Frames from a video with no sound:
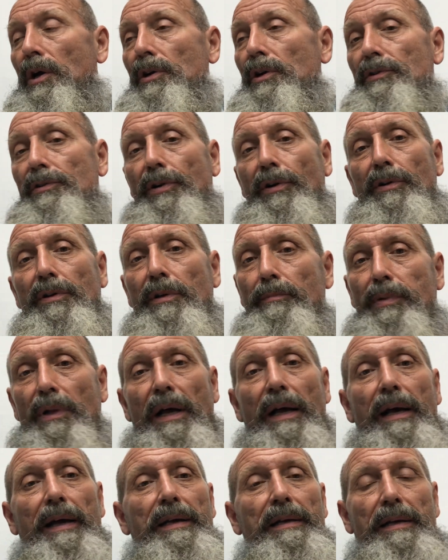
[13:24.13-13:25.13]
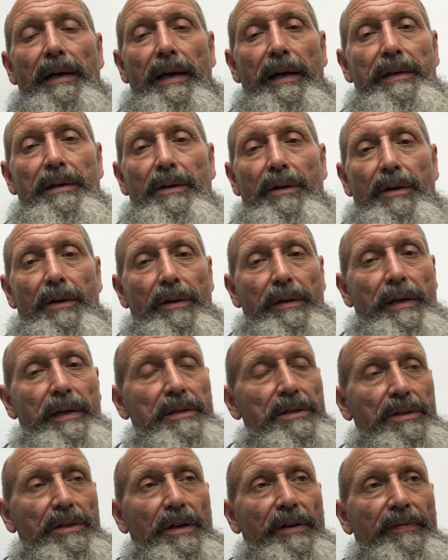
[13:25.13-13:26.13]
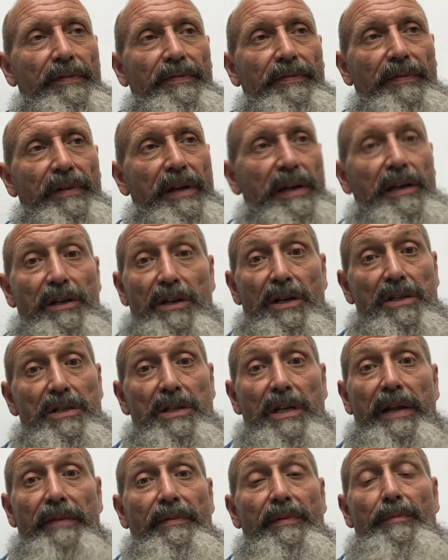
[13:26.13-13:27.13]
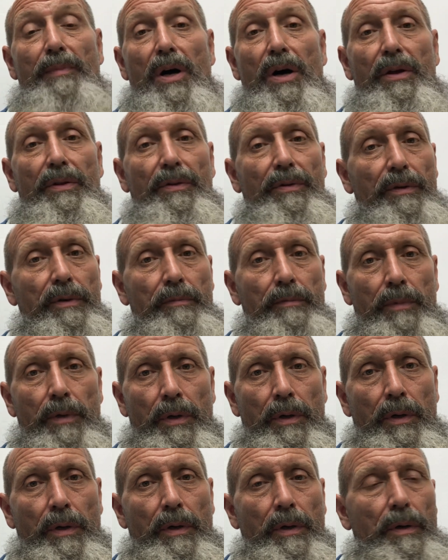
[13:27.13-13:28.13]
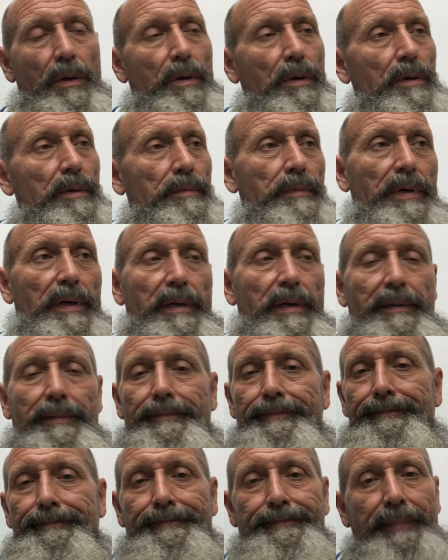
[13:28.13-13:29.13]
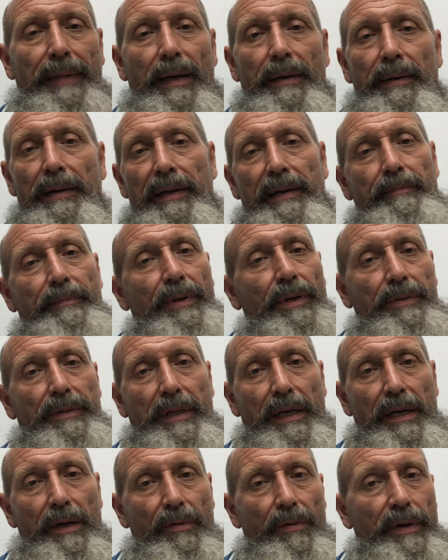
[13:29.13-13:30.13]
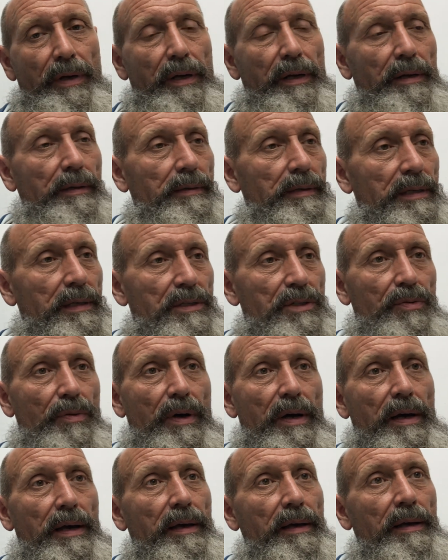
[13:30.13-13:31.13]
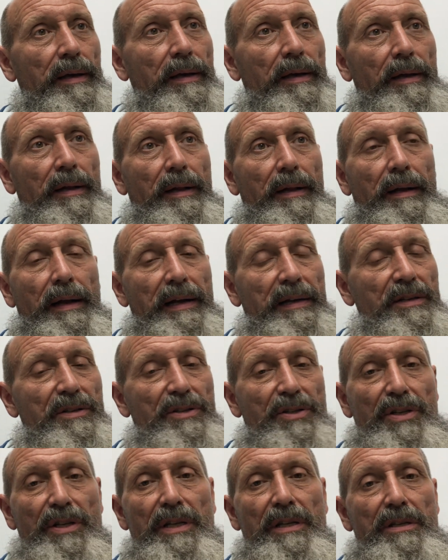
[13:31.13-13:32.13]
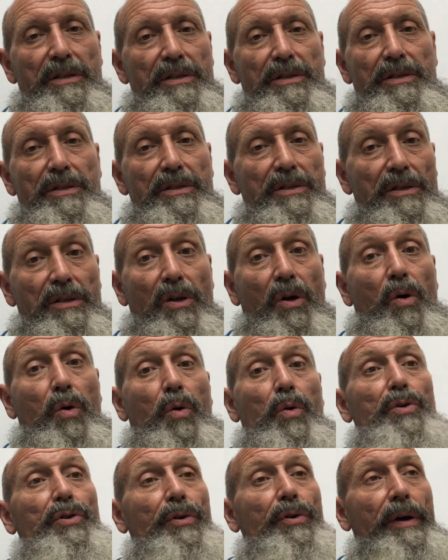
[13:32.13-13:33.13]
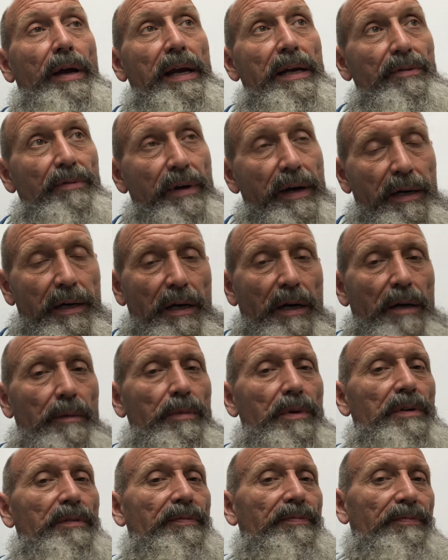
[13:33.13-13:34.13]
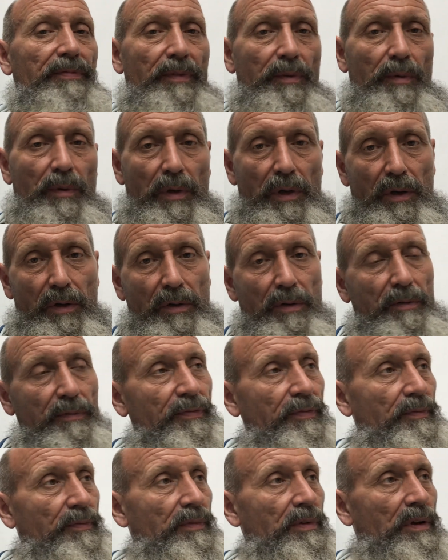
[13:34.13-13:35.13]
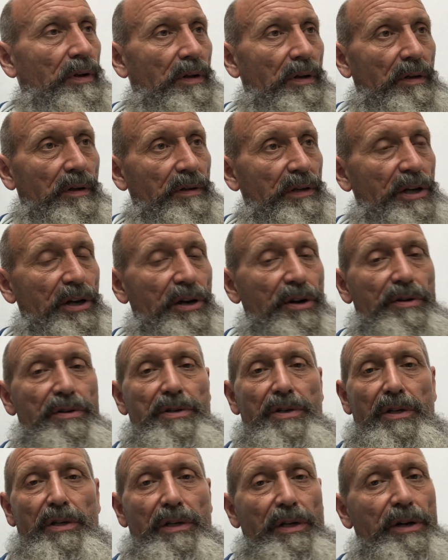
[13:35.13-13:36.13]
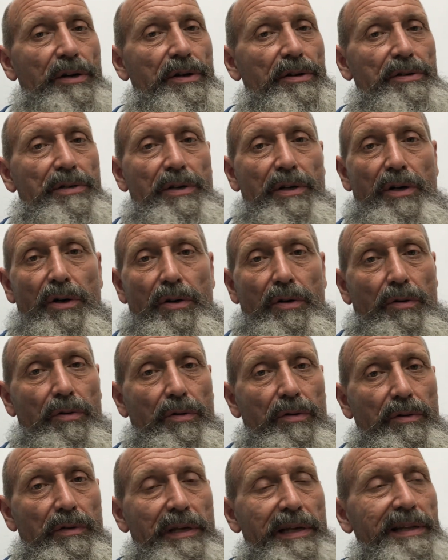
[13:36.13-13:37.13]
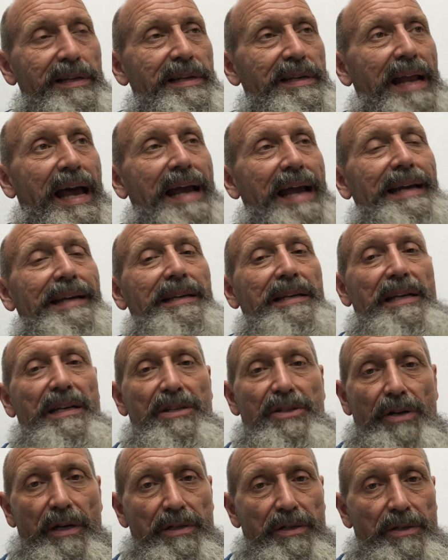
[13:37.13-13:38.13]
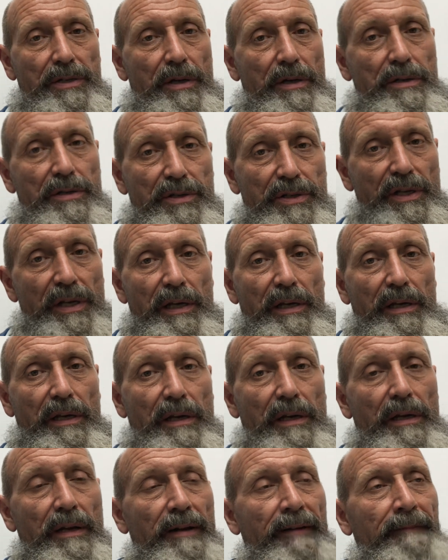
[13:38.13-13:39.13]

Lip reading: turn a blind eye to all that stuff, and it doesn't even bother them. But I ain't built that way. That's why I could see this slow train wreck coming from years ago. In the 90s, I started seeing it.